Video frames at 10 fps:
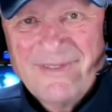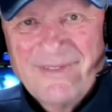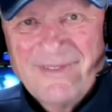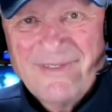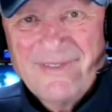
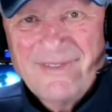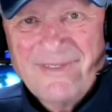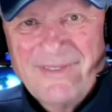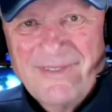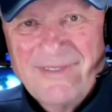
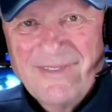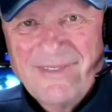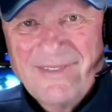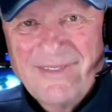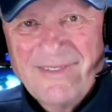
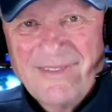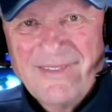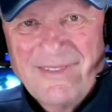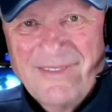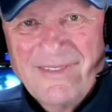
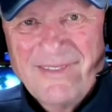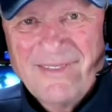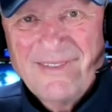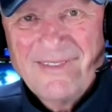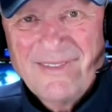
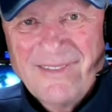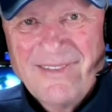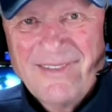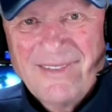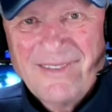
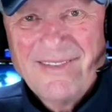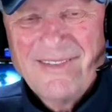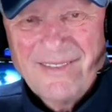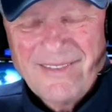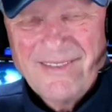
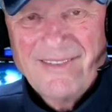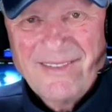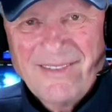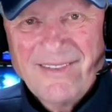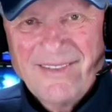
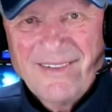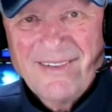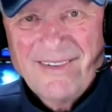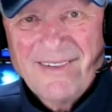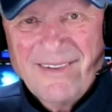
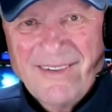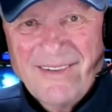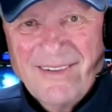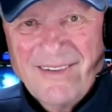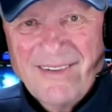
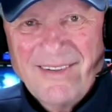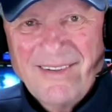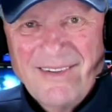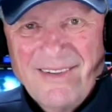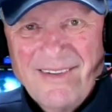
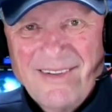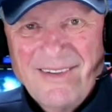(not speaking)